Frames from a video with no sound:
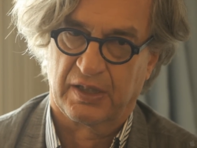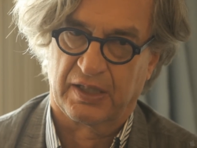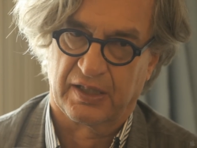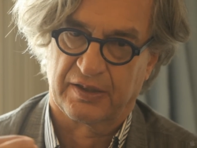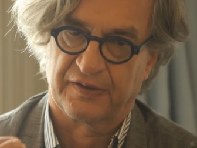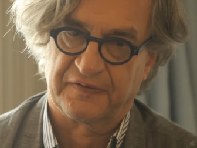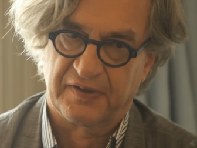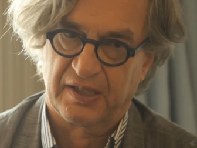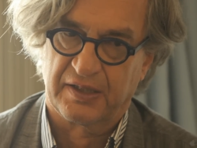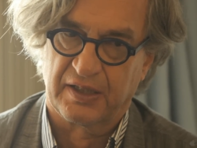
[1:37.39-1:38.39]
and
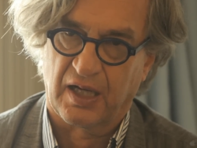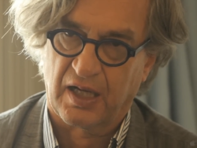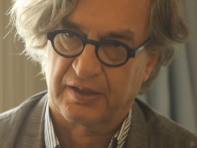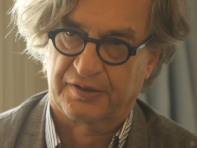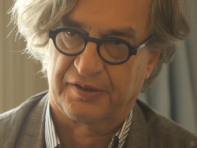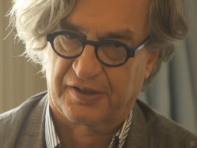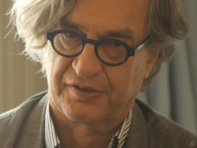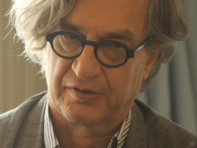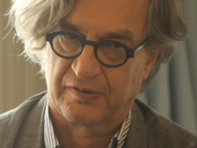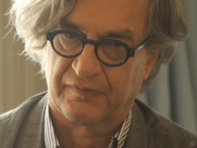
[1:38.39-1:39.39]
understand the
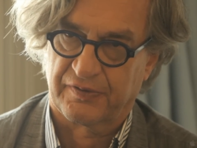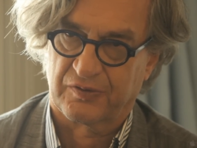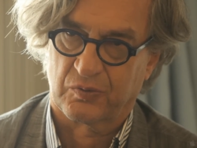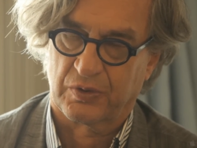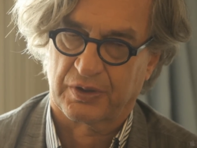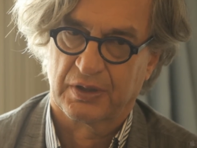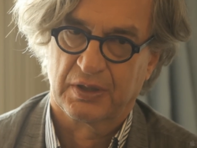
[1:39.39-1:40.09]
architecture of this work.